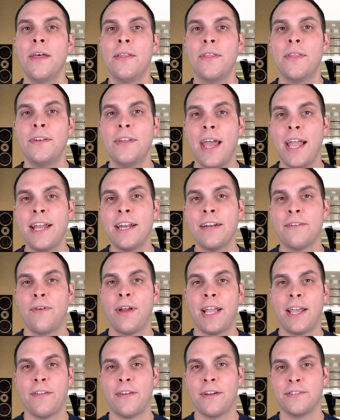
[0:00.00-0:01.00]
The negative
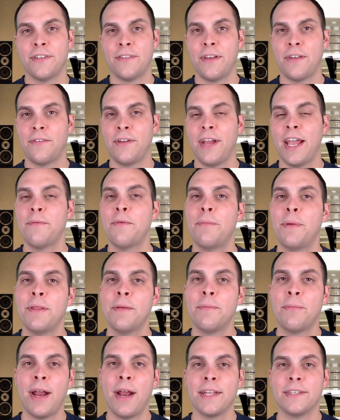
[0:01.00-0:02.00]
regulators, on the other hand, would be the
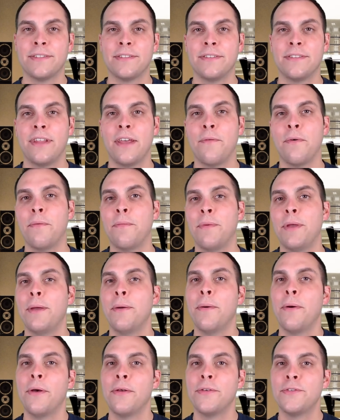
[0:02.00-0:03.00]
brakes. They would be
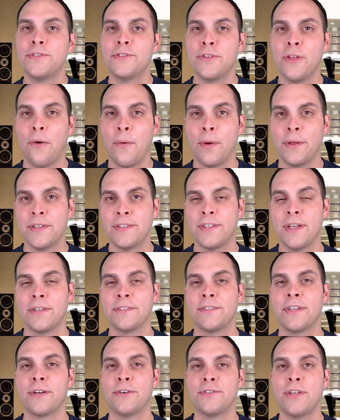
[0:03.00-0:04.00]
slowing the cell
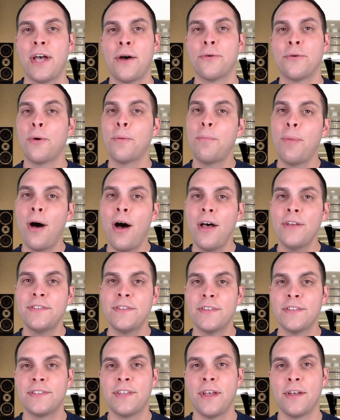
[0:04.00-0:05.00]
cycle down or pausing
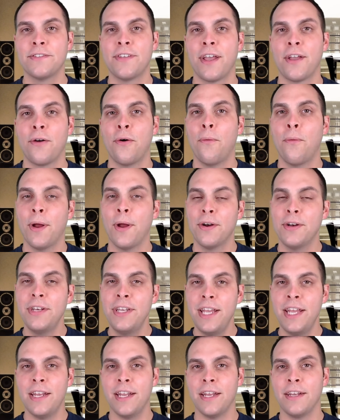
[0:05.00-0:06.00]
the cell cycle where
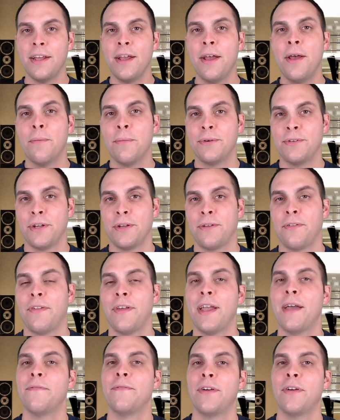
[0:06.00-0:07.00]
needed,
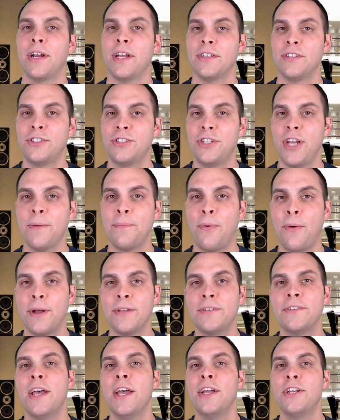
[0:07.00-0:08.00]
particularly at various
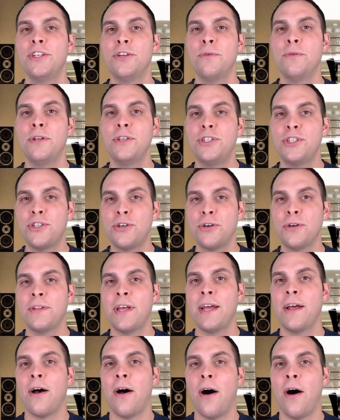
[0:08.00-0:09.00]
checkpoints, to ensure
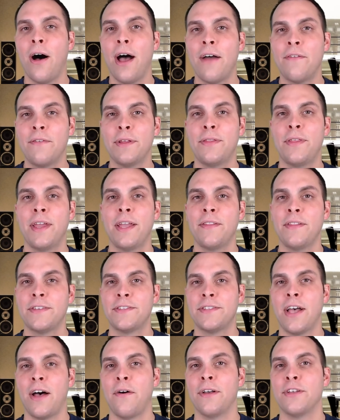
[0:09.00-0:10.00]
that everything in the
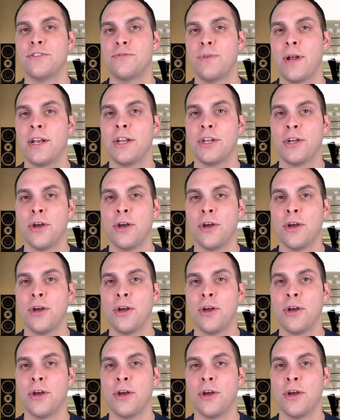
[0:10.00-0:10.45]
cell is ready to